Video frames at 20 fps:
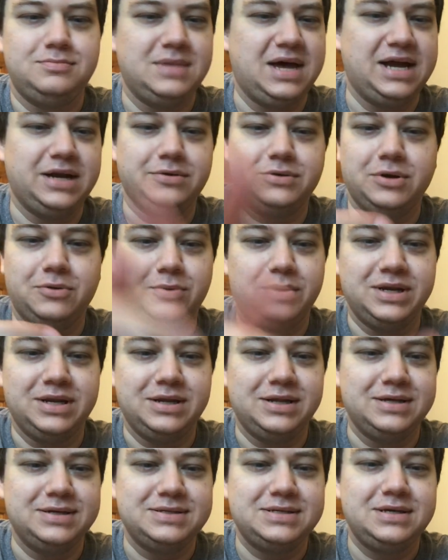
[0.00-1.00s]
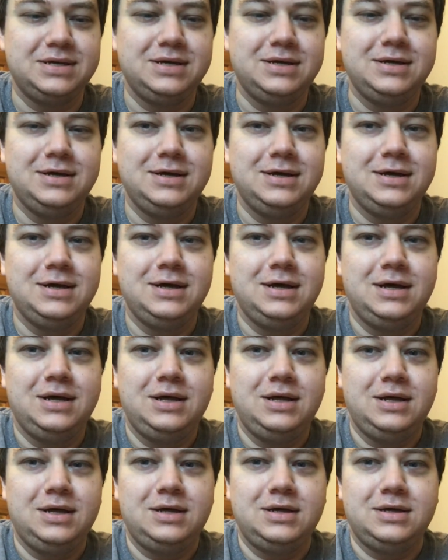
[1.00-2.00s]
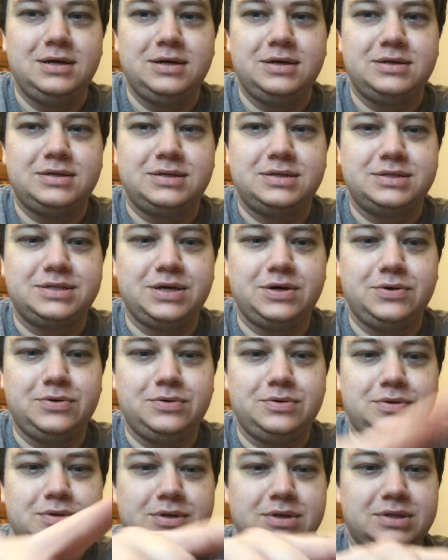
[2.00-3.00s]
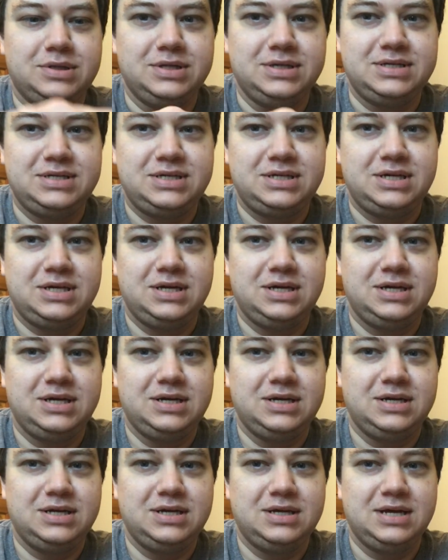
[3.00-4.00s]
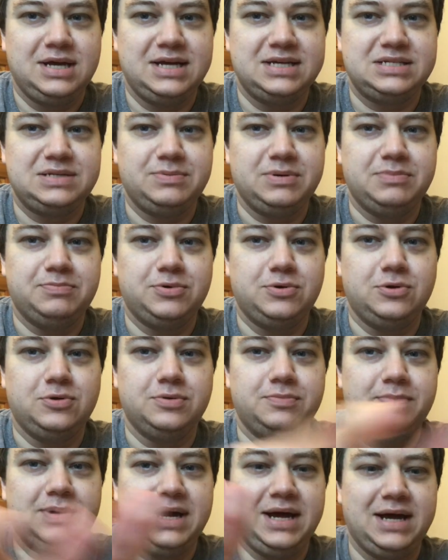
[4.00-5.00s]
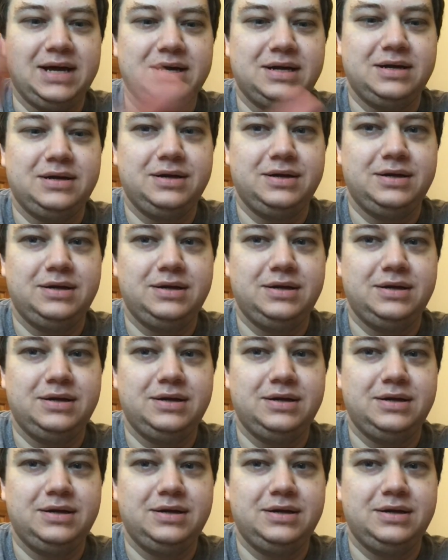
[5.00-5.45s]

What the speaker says: I don't know what it is. So this has to be pulled back,